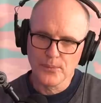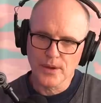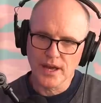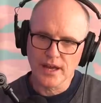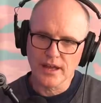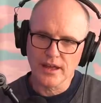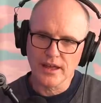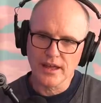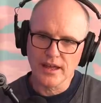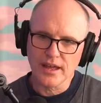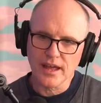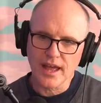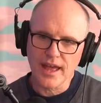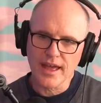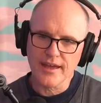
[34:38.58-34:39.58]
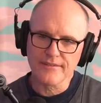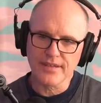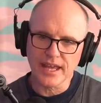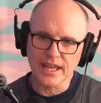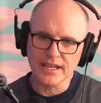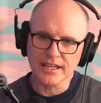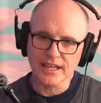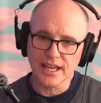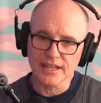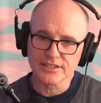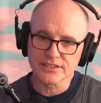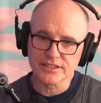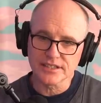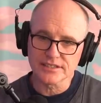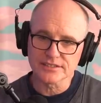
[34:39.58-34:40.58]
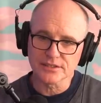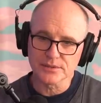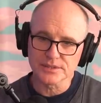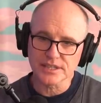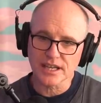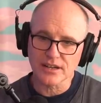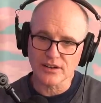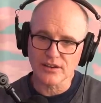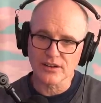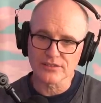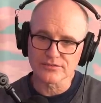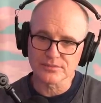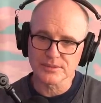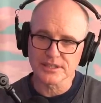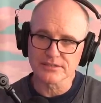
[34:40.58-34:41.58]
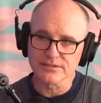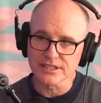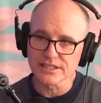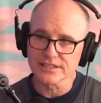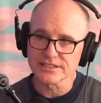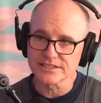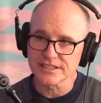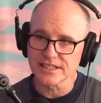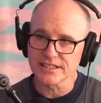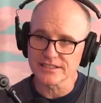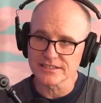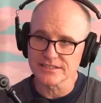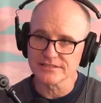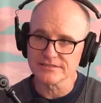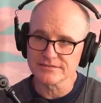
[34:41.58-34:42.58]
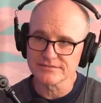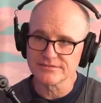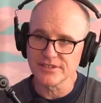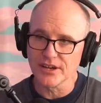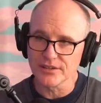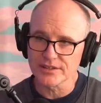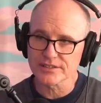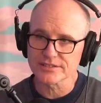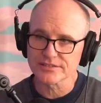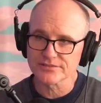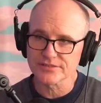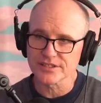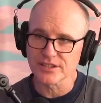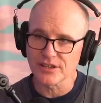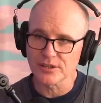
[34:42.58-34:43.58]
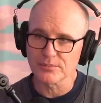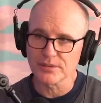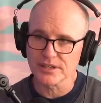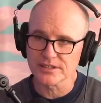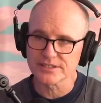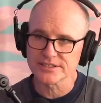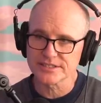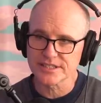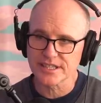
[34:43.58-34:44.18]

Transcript: Well, I have ADHD, so it was kind of hard for me to really sit and focus for long periods of